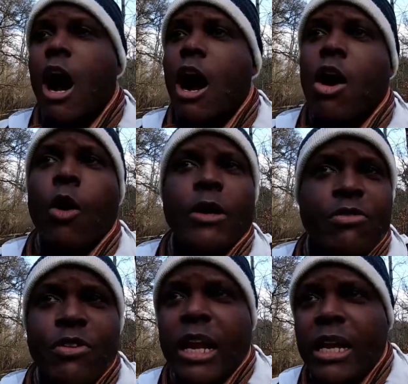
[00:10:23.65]
or how the
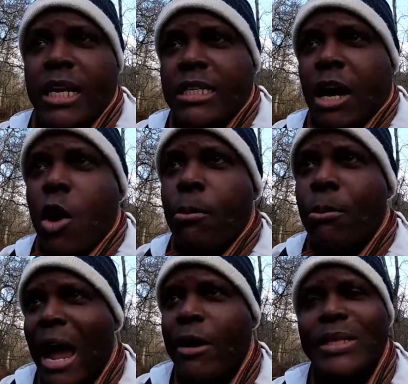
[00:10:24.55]
Veeliksa
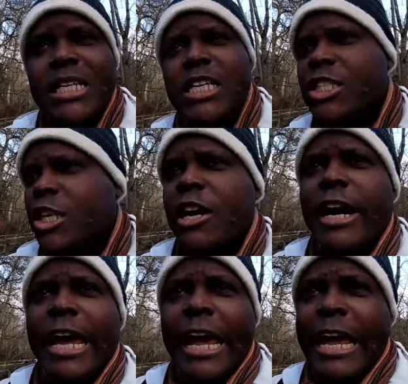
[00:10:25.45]
combine with each other
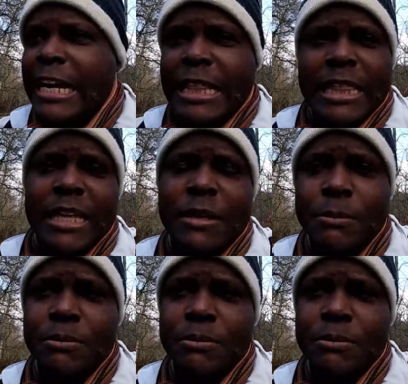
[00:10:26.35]
or anything.